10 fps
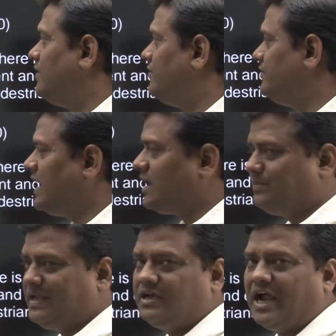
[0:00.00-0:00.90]
we are
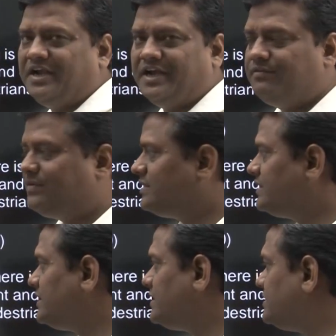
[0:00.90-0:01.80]
being guided with
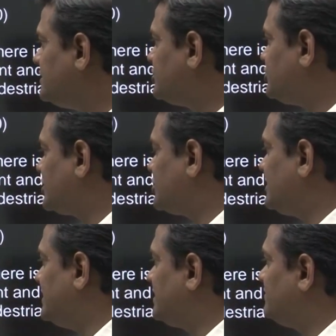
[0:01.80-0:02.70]
the instruction
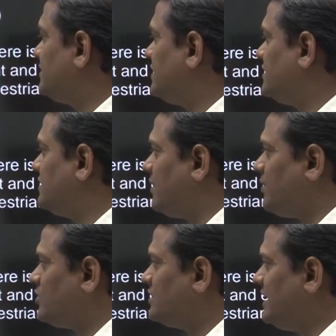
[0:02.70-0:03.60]
here
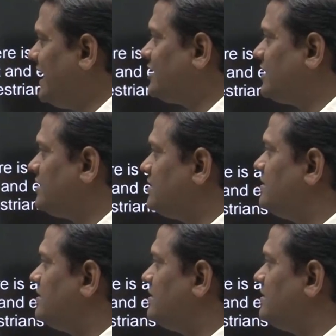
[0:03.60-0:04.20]
about the letter.